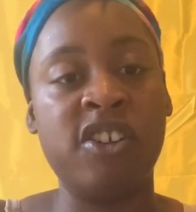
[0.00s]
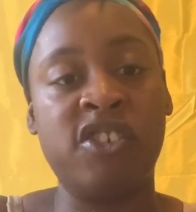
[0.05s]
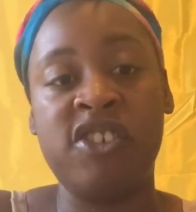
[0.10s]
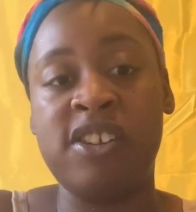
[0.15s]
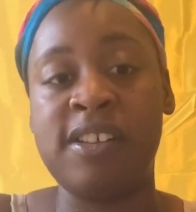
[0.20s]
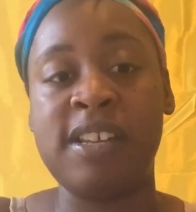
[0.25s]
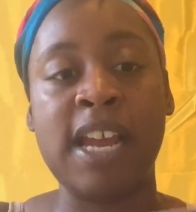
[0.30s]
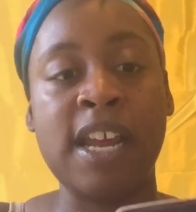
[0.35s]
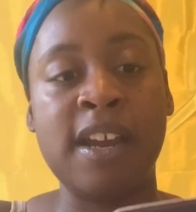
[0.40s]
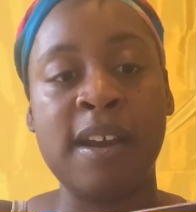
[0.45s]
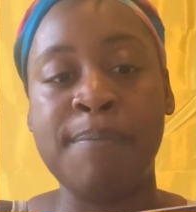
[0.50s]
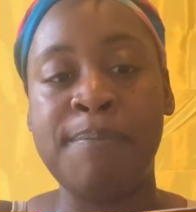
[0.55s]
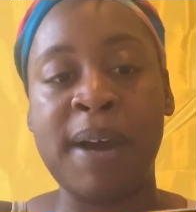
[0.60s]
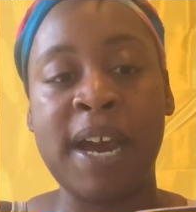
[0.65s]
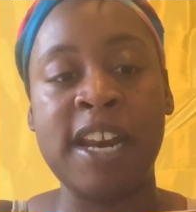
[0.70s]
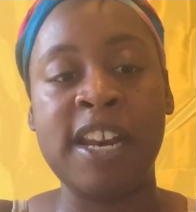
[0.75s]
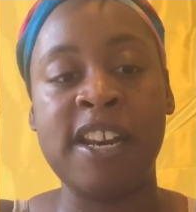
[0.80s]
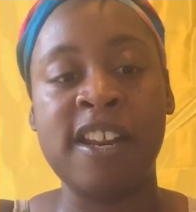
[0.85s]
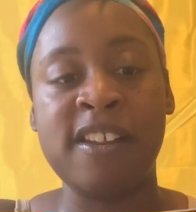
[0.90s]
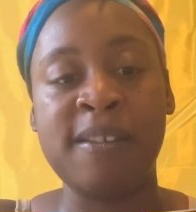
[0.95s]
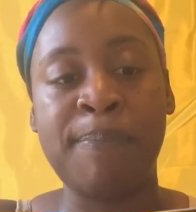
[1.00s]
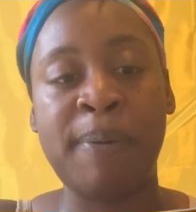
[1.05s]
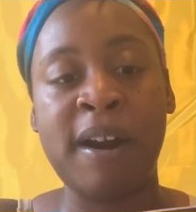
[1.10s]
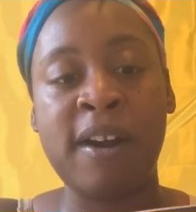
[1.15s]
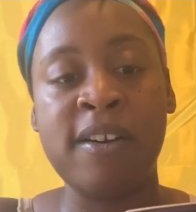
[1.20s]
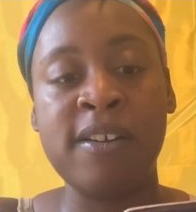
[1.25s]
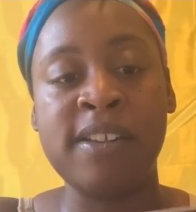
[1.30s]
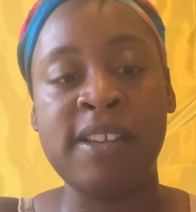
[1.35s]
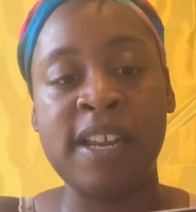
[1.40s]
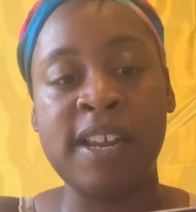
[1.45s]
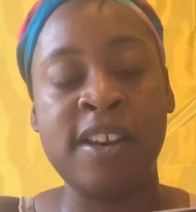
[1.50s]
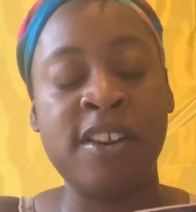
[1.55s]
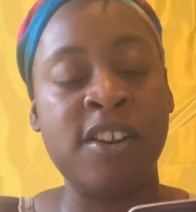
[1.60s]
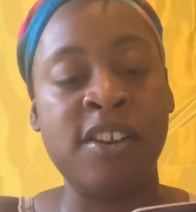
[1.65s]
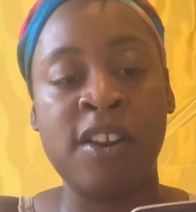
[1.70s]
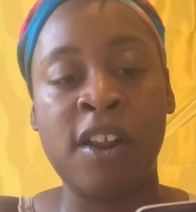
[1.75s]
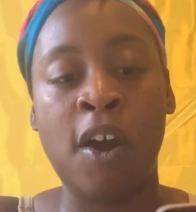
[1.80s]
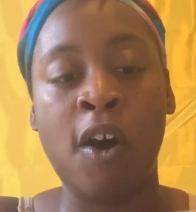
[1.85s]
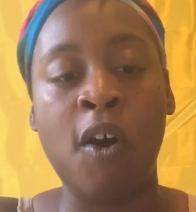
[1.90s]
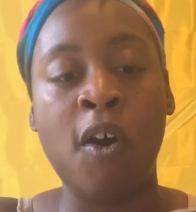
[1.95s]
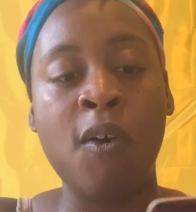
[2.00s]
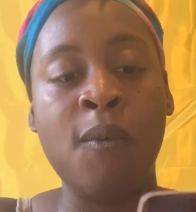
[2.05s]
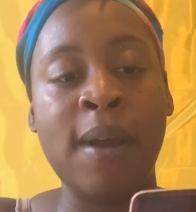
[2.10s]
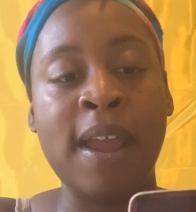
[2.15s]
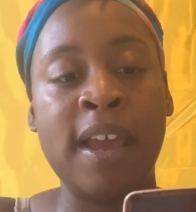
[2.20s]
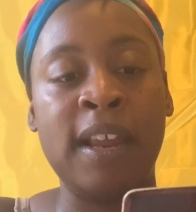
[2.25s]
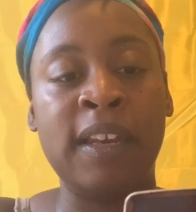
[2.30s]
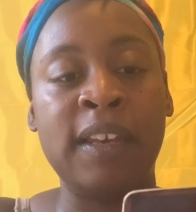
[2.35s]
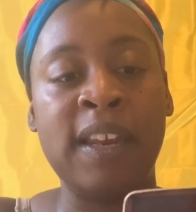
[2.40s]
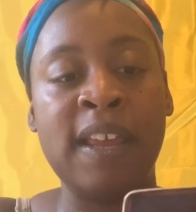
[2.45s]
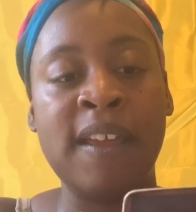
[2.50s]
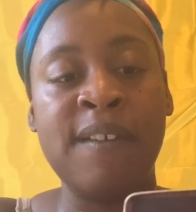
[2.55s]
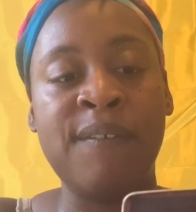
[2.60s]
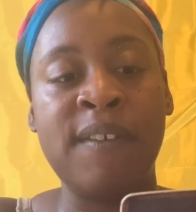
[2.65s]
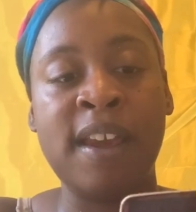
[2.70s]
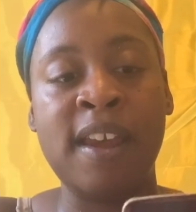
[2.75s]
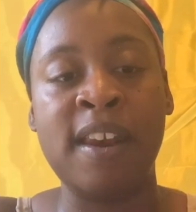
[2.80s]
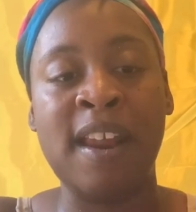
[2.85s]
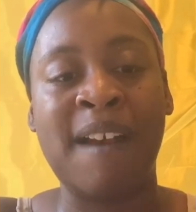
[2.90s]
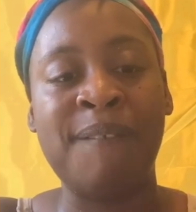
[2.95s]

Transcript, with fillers: just say goodbye to this person, the old way of living.